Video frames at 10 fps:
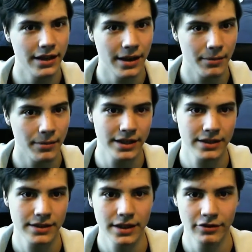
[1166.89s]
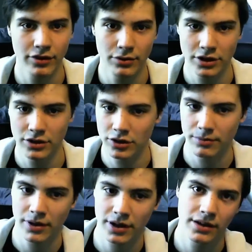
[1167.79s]
then that might influence
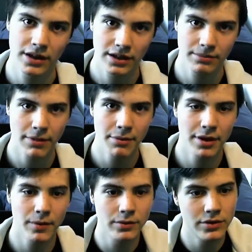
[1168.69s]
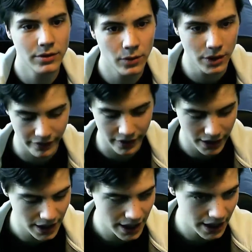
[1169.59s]
YouTube, but maybe it won't,
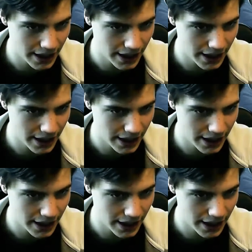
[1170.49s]
whatever.